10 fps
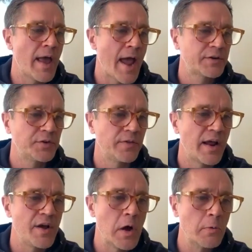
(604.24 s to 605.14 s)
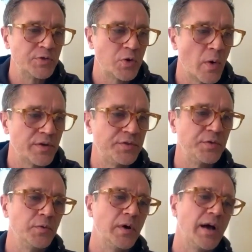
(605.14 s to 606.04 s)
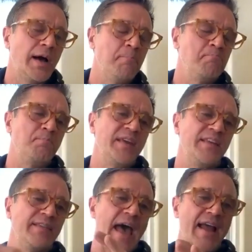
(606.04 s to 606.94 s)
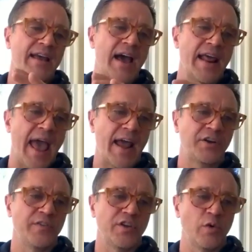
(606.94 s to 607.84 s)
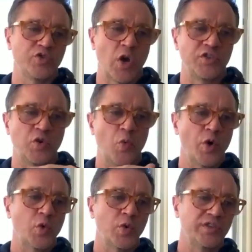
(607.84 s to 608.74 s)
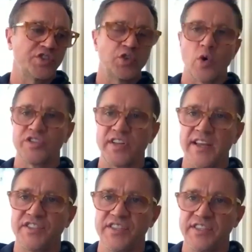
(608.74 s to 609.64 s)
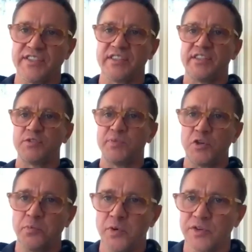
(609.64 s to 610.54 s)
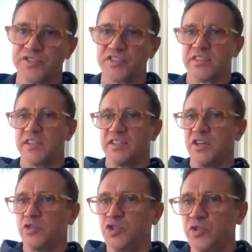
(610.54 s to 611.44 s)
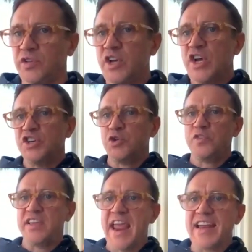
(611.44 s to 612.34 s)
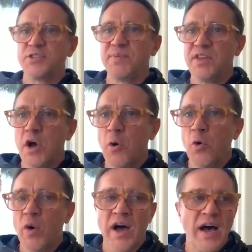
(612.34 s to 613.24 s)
actor that I know is going to be that kind of actor that goes on to work with the Scorseses and the Spielbergs and do the HBO